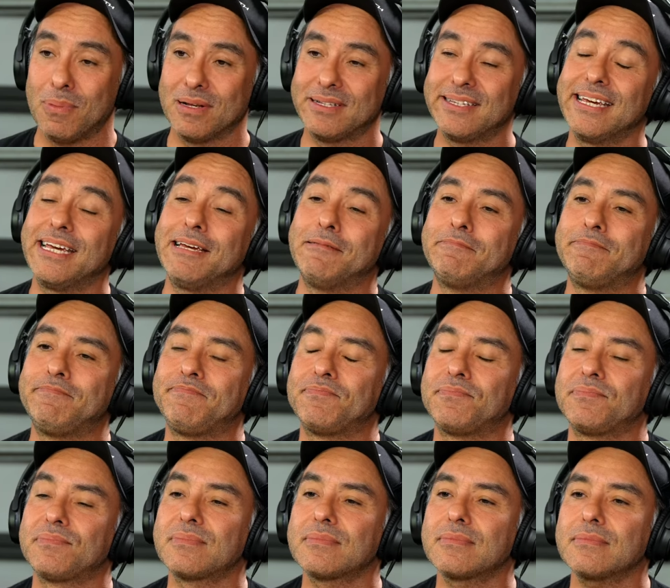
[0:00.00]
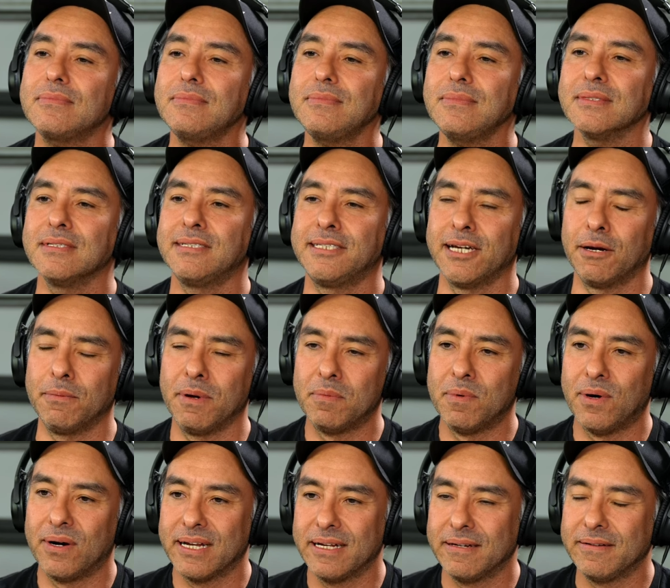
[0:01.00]
but Ching, tell me
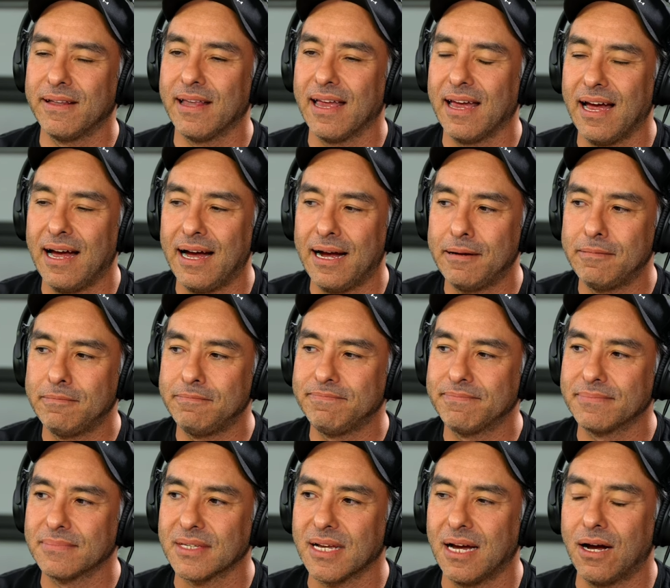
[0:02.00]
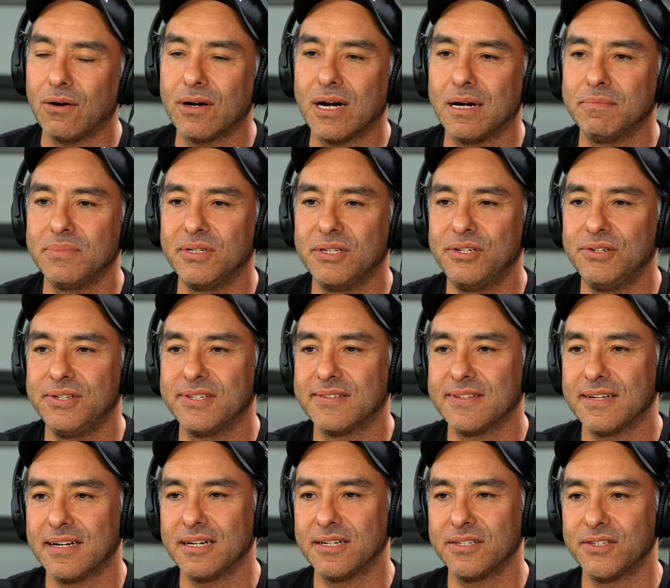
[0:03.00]
about it. Um, how come did you
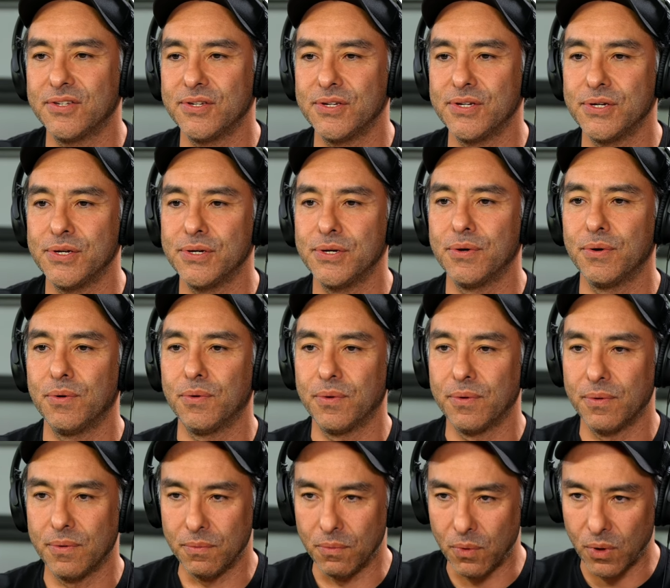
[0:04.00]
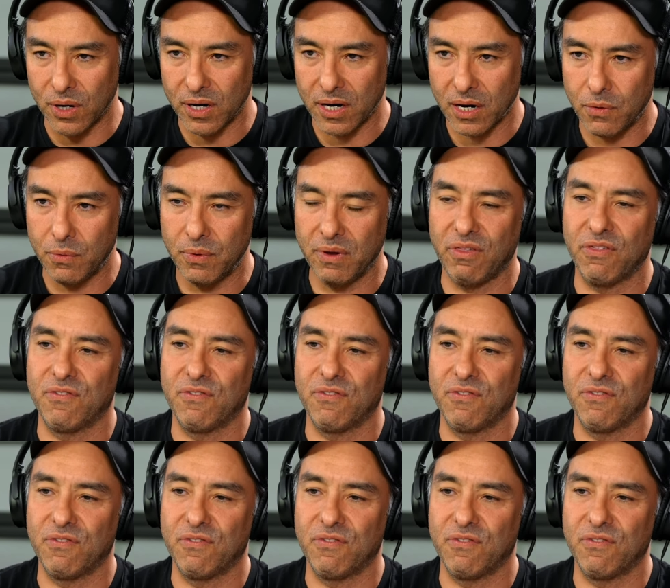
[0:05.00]
start to work with